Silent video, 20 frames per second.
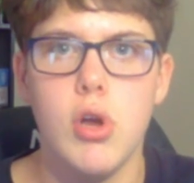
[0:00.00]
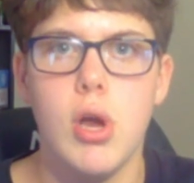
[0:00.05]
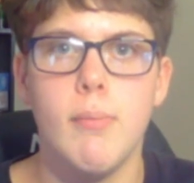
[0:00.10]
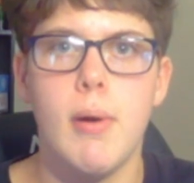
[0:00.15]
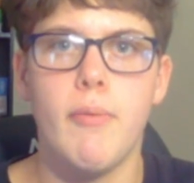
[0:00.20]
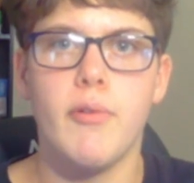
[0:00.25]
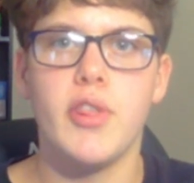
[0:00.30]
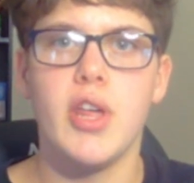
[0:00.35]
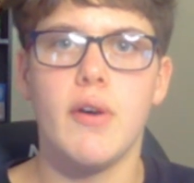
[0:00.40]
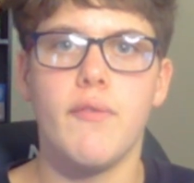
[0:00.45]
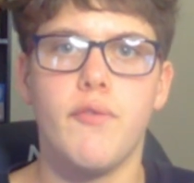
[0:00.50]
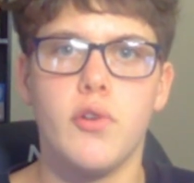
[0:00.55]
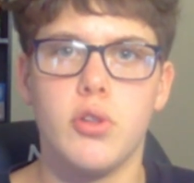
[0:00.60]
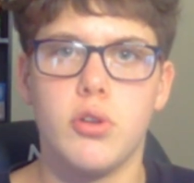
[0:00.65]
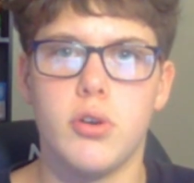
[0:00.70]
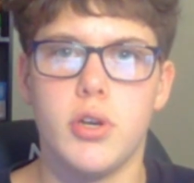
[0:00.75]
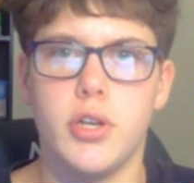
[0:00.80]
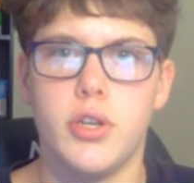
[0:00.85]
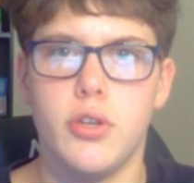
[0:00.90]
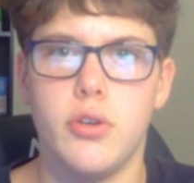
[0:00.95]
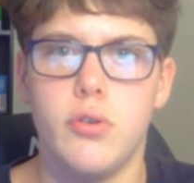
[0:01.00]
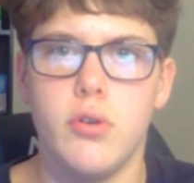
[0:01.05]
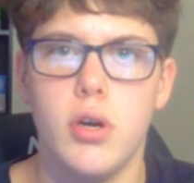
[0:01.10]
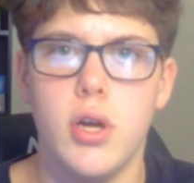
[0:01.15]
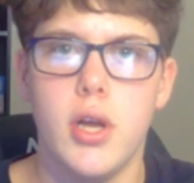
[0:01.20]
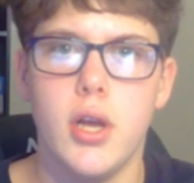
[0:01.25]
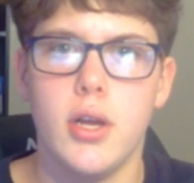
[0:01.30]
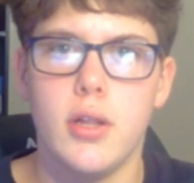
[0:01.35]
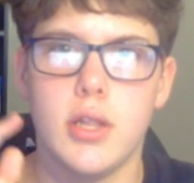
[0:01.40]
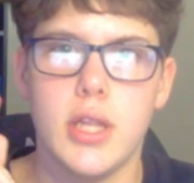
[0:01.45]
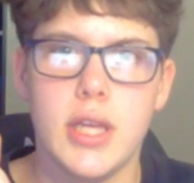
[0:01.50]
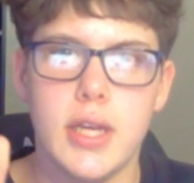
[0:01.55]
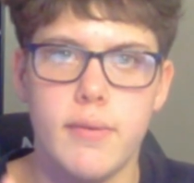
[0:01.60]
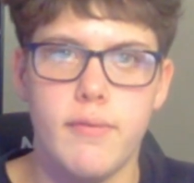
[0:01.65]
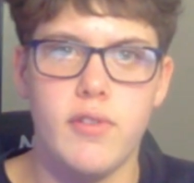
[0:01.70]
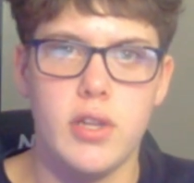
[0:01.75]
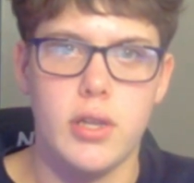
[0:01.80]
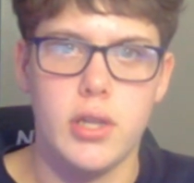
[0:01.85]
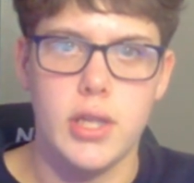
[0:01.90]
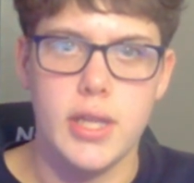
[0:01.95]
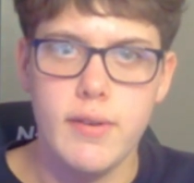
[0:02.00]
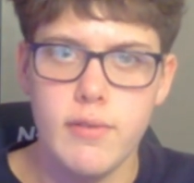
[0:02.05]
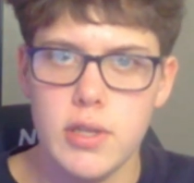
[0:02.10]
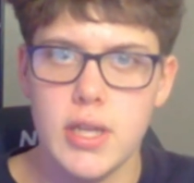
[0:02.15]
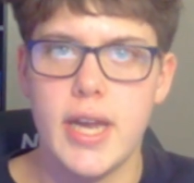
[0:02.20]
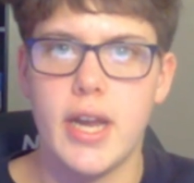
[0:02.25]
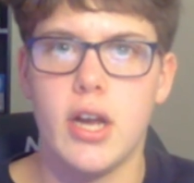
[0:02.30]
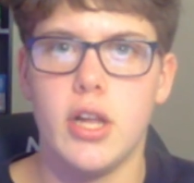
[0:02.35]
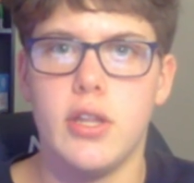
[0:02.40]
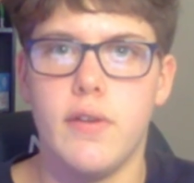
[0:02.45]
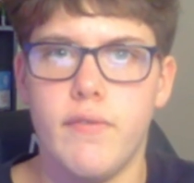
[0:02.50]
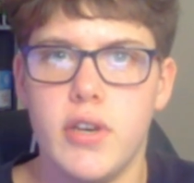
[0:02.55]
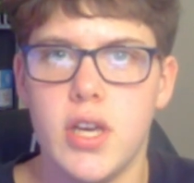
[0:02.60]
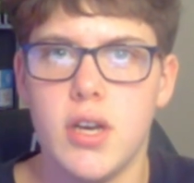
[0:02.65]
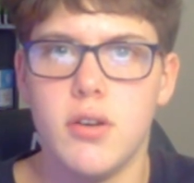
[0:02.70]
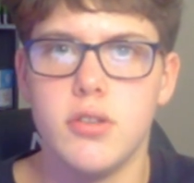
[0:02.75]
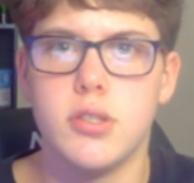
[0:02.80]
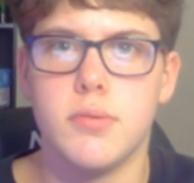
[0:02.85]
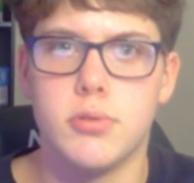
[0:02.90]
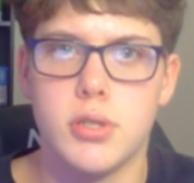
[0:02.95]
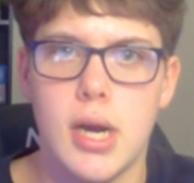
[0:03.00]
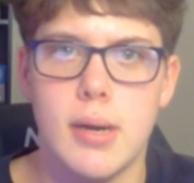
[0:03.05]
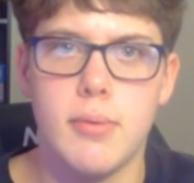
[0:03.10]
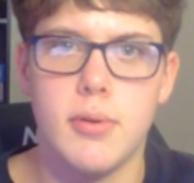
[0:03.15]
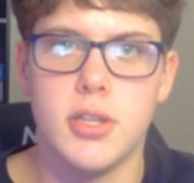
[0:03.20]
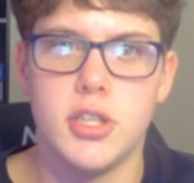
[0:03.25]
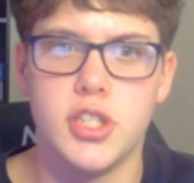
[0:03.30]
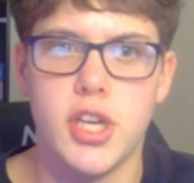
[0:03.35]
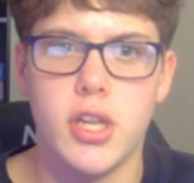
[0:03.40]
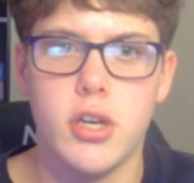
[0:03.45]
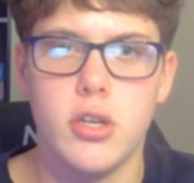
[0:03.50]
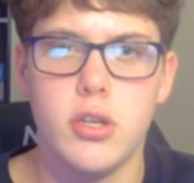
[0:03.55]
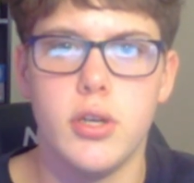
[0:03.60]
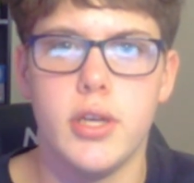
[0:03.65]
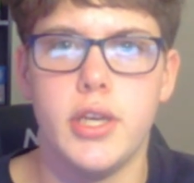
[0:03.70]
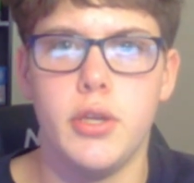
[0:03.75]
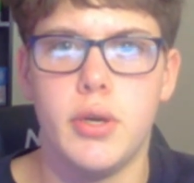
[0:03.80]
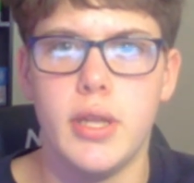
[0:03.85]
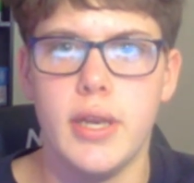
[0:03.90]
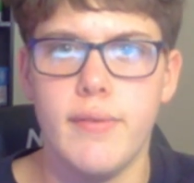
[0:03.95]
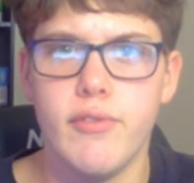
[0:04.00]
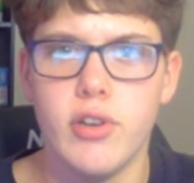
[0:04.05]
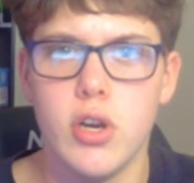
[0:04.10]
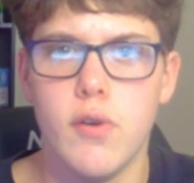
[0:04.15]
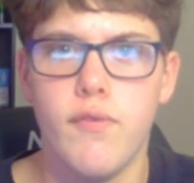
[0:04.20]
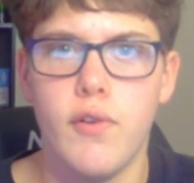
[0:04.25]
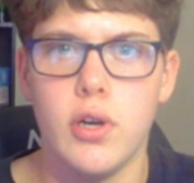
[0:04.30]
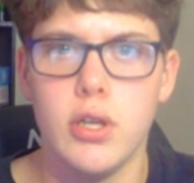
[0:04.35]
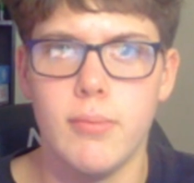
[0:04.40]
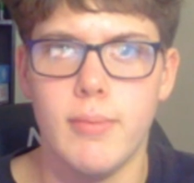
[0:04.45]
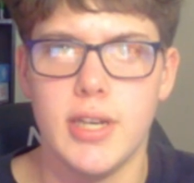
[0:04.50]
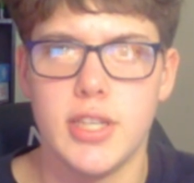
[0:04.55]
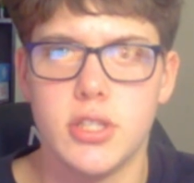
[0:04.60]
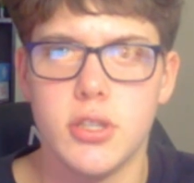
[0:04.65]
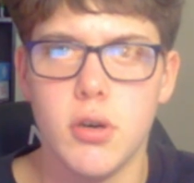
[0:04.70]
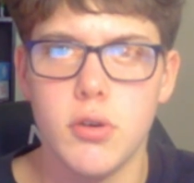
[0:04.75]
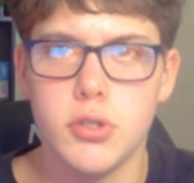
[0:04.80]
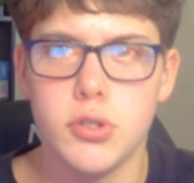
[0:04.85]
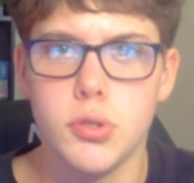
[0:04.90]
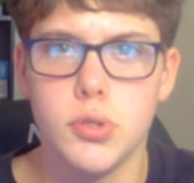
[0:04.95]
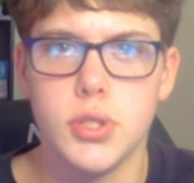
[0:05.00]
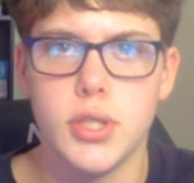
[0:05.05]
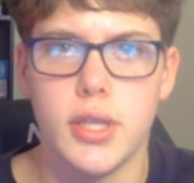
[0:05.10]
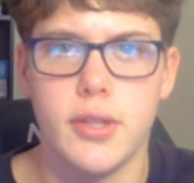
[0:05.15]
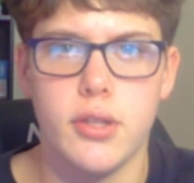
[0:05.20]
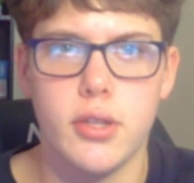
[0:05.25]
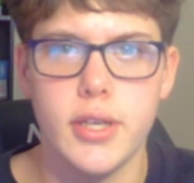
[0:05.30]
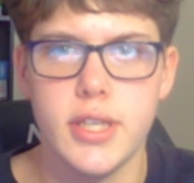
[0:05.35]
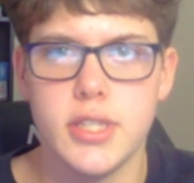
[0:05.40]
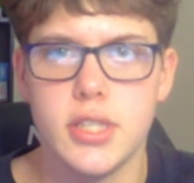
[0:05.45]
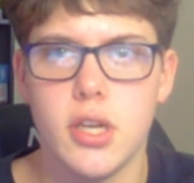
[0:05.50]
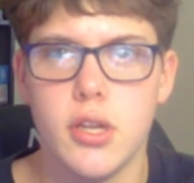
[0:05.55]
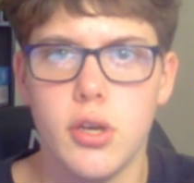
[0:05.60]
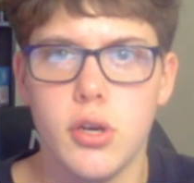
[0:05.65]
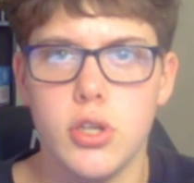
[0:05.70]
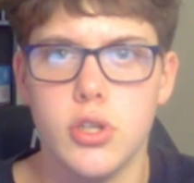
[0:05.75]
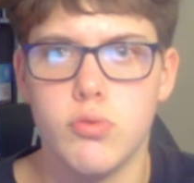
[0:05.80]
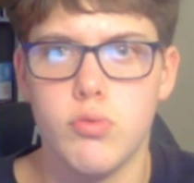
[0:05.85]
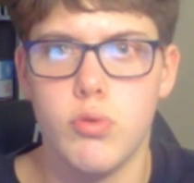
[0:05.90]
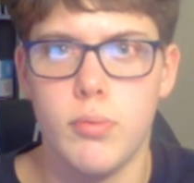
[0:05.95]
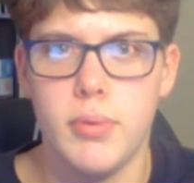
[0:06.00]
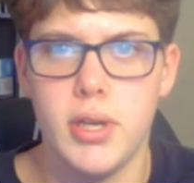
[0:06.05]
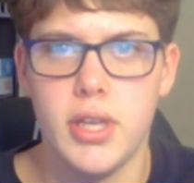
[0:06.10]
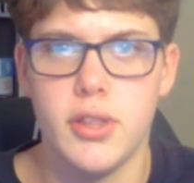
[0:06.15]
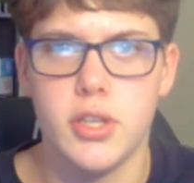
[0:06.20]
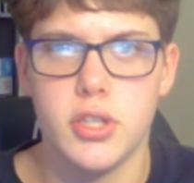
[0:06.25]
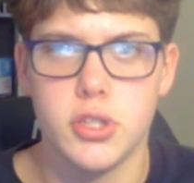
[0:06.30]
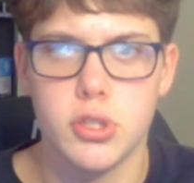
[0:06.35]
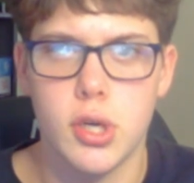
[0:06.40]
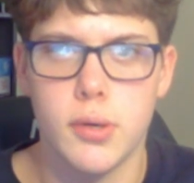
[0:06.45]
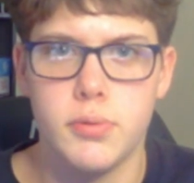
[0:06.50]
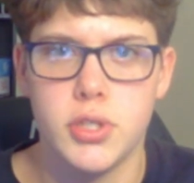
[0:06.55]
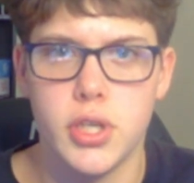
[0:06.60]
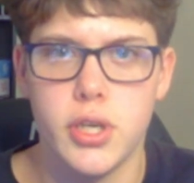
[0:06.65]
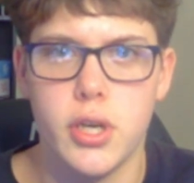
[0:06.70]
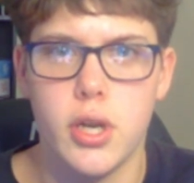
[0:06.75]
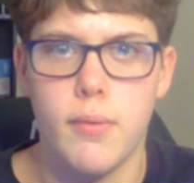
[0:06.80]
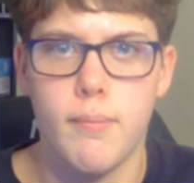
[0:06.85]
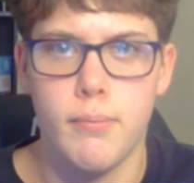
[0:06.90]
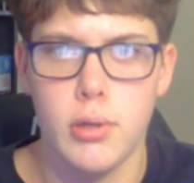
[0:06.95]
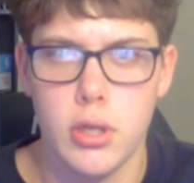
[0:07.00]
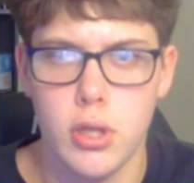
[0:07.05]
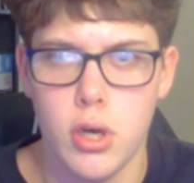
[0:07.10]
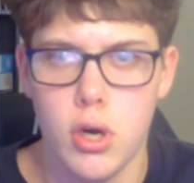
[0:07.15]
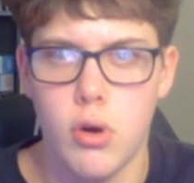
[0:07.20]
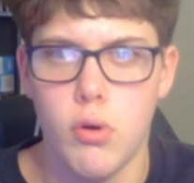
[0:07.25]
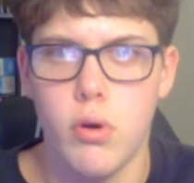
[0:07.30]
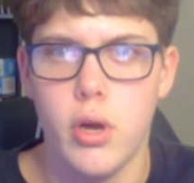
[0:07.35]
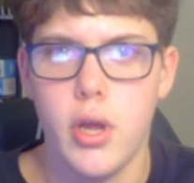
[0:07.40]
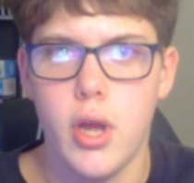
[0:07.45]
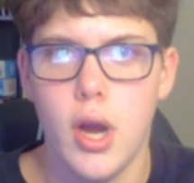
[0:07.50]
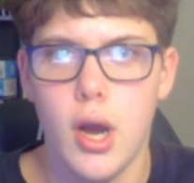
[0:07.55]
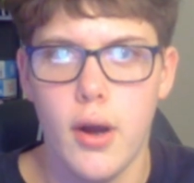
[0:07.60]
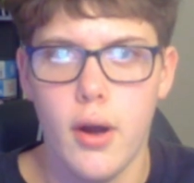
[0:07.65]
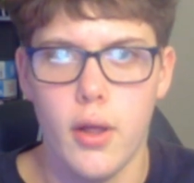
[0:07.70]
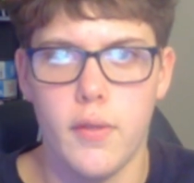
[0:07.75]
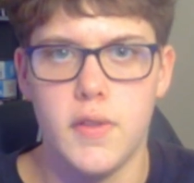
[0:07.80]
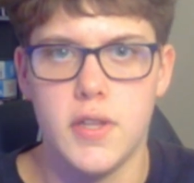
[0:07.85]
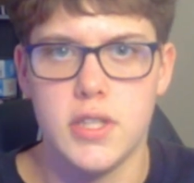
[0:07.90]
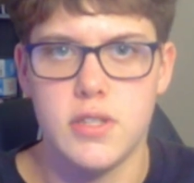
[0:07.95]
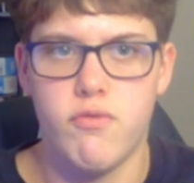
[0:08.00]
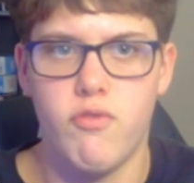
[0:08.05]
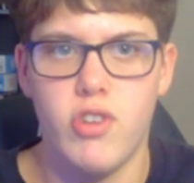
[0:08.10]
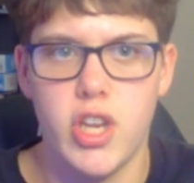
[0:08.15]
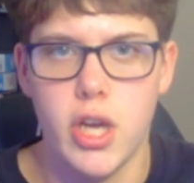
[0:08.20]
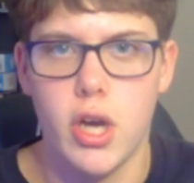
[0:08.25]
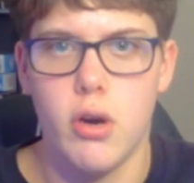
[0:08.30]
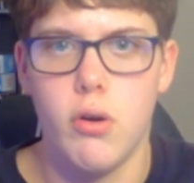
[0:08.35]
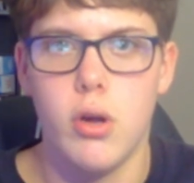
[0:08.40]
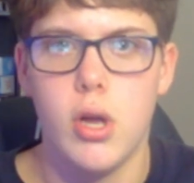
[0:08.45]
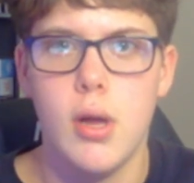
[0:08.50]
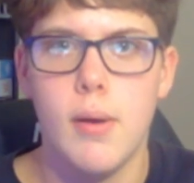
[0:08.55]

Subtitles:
But without further ado, leave a like on the video, subscribe to the channel, and you can even go follow my socials, and the links to those will be in the description below on this video.